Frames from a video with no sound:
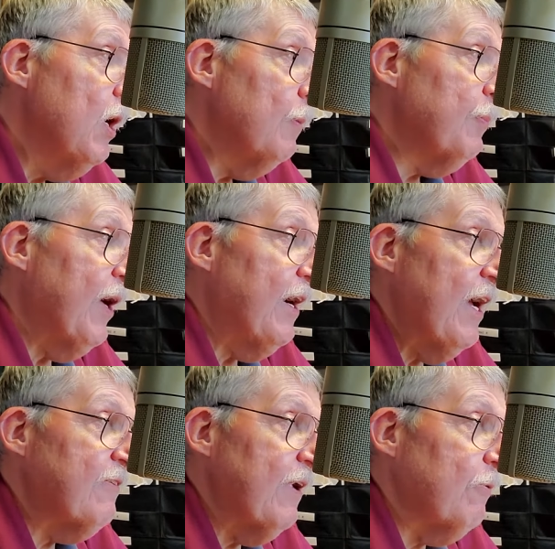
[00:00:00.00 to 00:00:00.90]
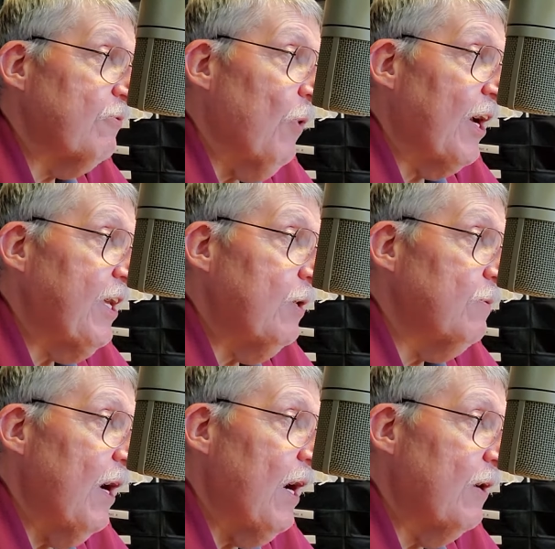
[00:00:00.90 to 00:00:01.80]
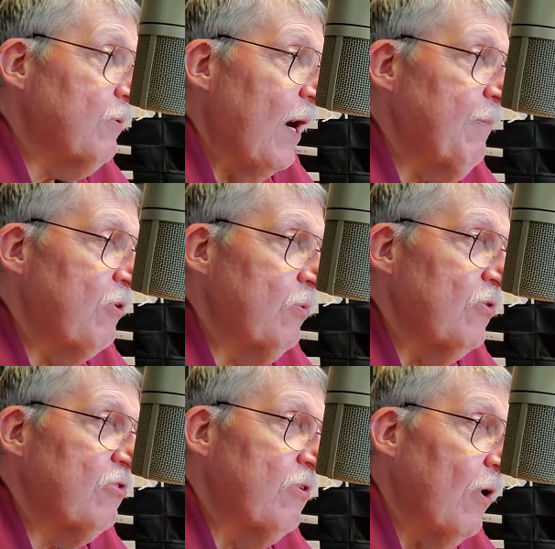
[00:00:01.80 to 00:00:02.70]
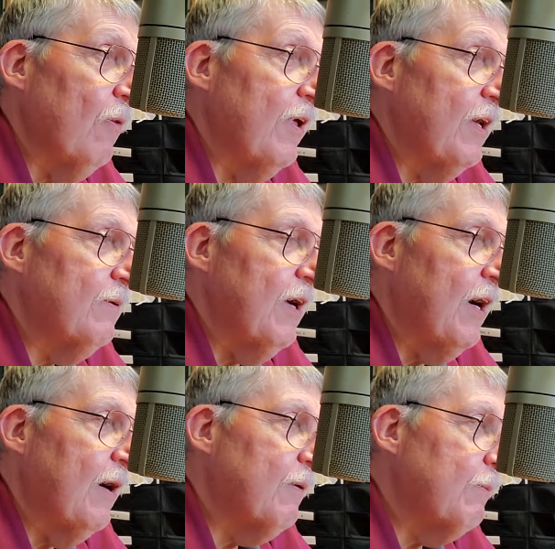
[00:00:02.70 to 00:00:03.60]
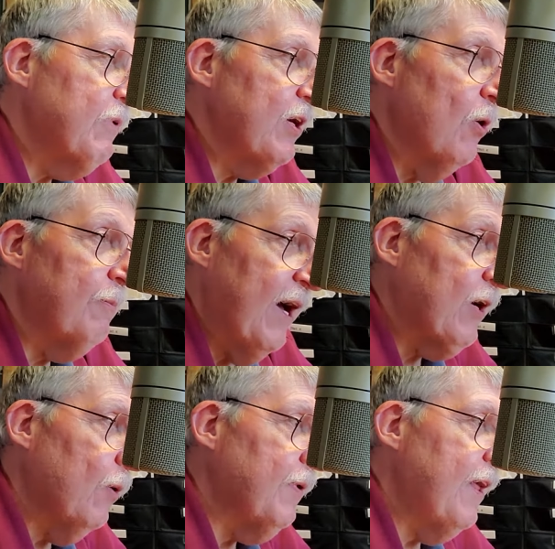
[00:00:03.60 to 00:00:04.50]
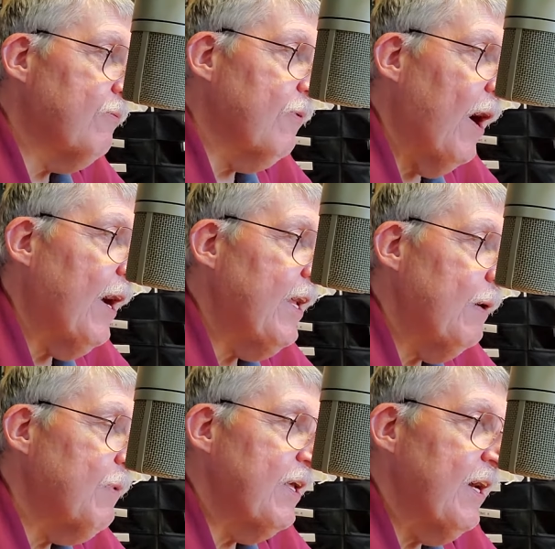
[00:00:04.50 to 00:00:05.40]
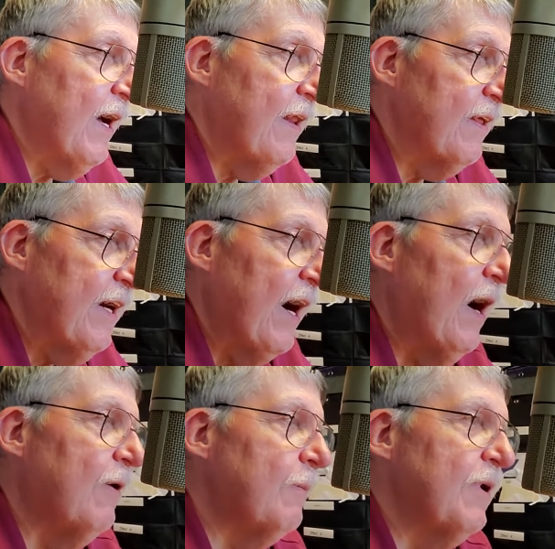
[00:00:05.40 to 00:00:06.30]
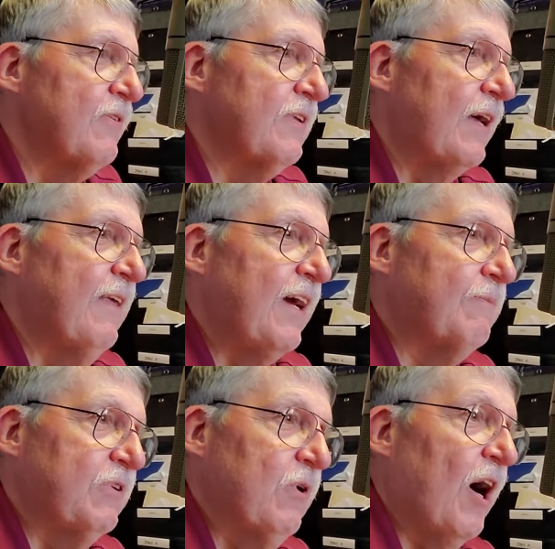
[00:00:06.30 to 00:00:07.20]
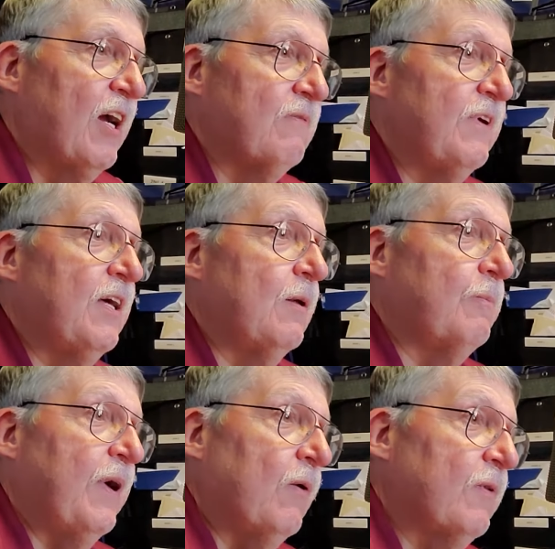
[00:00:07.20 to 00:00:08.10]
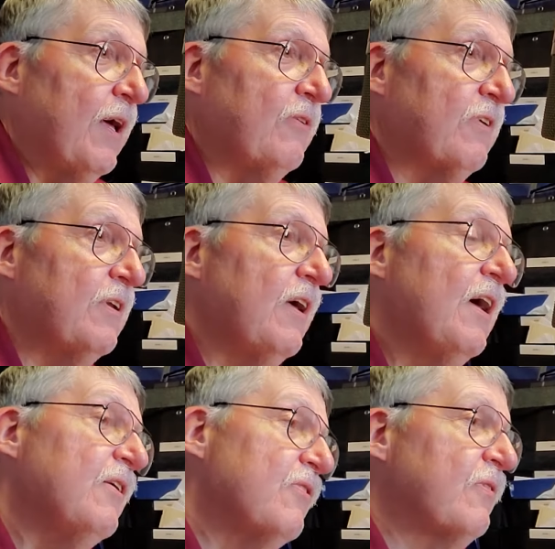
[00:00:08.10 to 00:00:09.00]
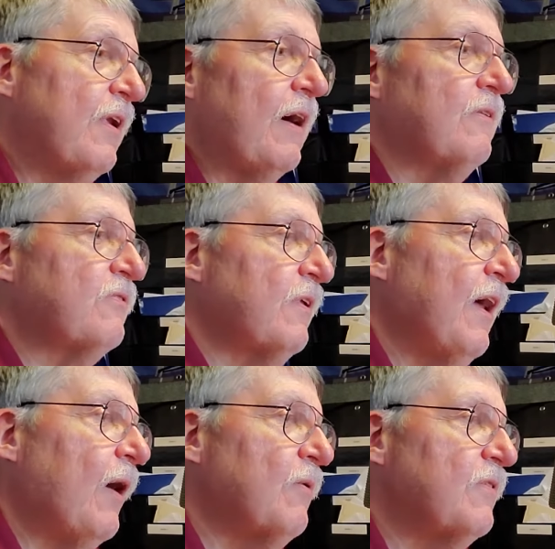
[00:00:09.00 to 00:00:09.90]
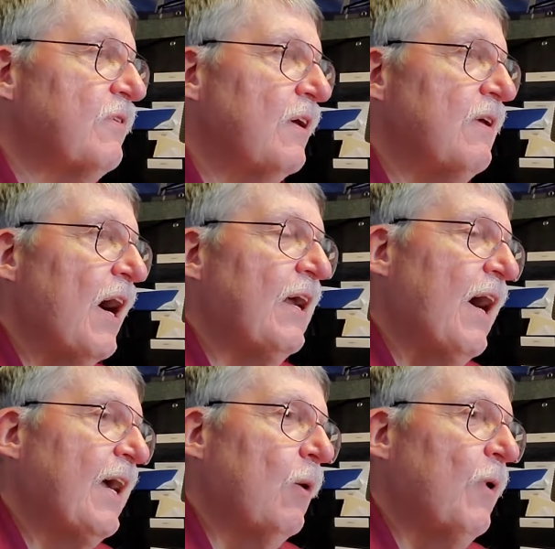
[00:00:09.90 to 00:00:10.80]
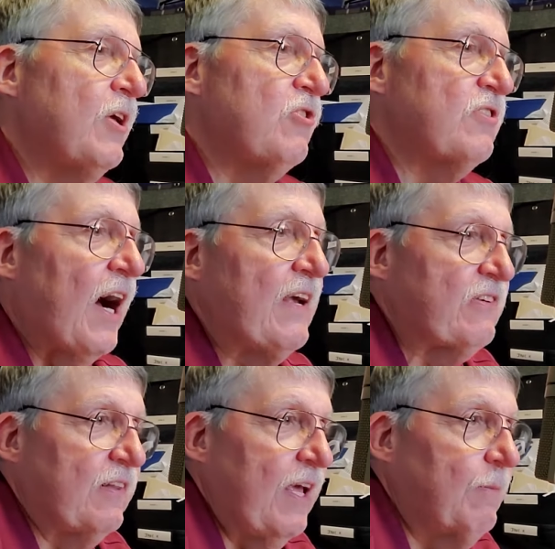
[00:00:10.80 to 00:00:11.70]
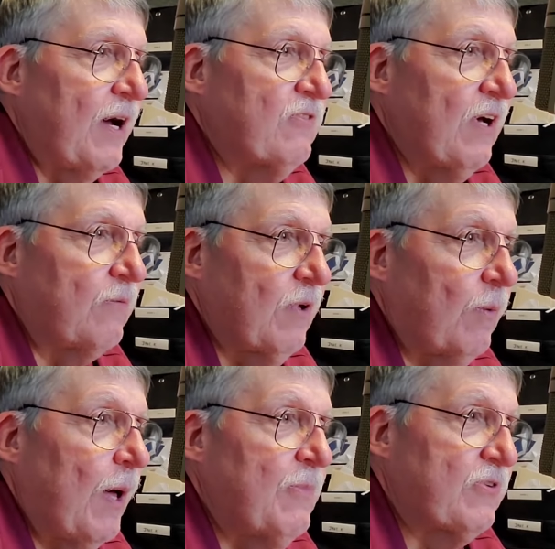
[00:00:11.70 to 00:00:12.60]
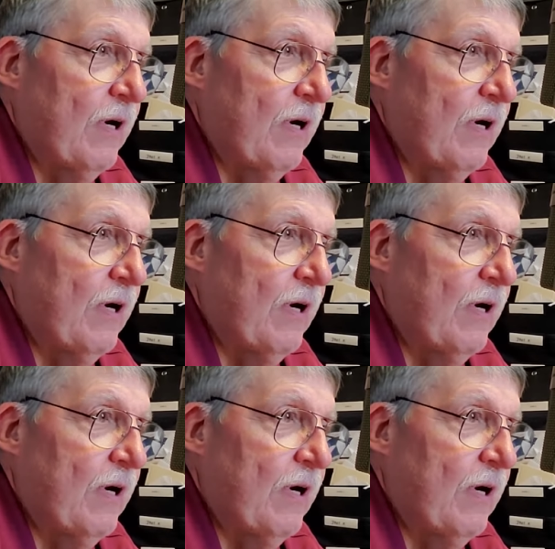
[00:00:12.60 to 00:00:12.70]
But as I was driving through Sterling, we're going back over there Friday. I'm going to get out of the car and I'm going to start taking photography of the buildings. And so now it's. I don't want to just isolate myself to Leominster.